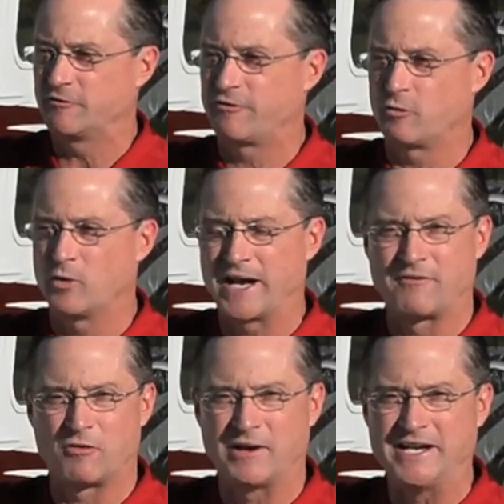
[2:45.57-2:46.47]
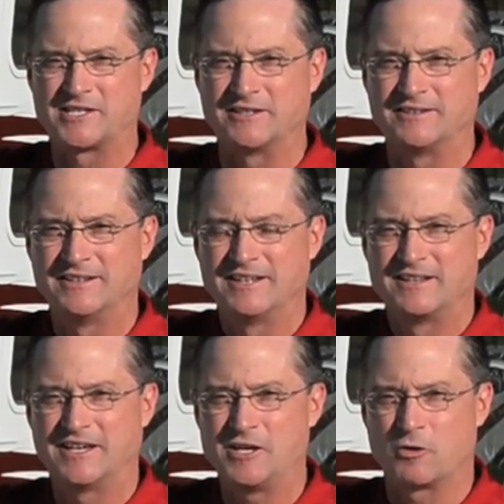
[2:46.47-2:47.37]
if for whatever reason
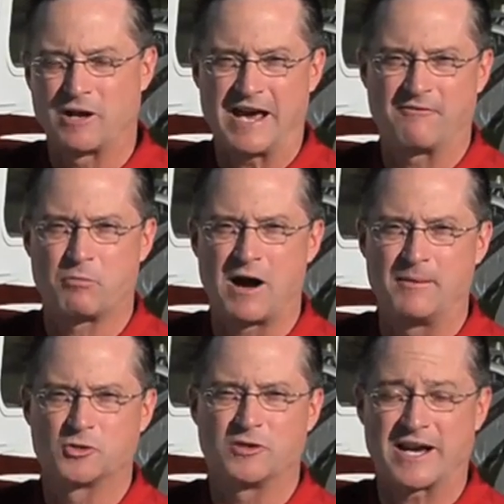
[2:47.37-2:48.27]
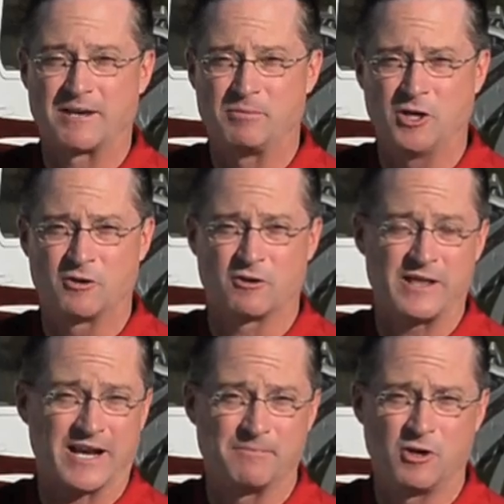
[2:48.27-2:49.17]
that you were to have problems with that computer
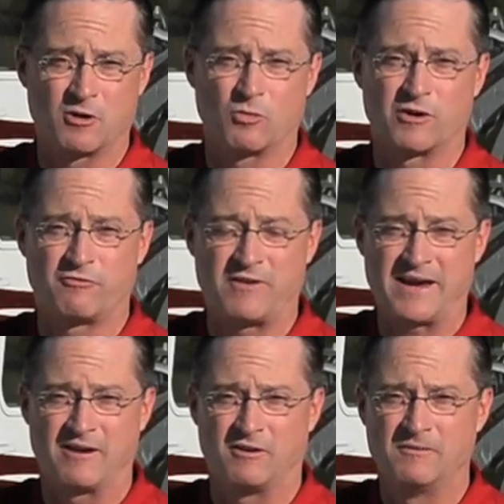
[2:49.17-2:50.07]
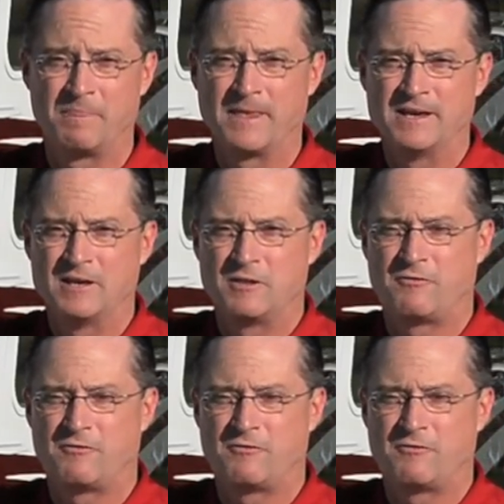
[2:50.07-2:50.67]
or that computer were to fail, the